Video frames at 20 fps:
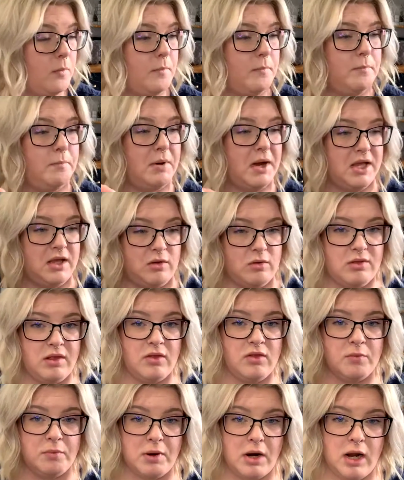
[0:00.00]
by using
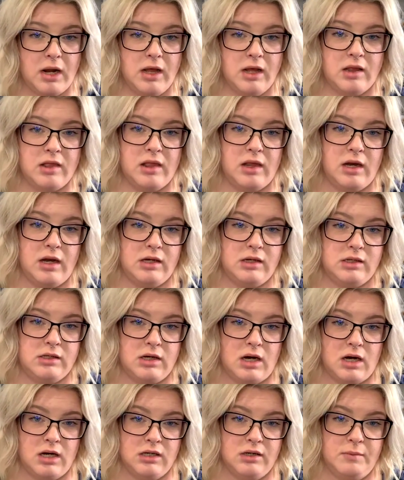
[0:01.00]
the products that I
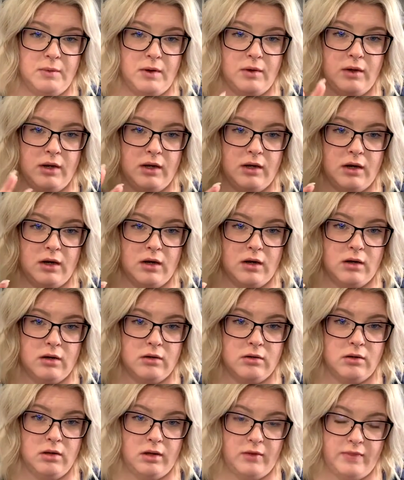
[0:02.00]
talked about in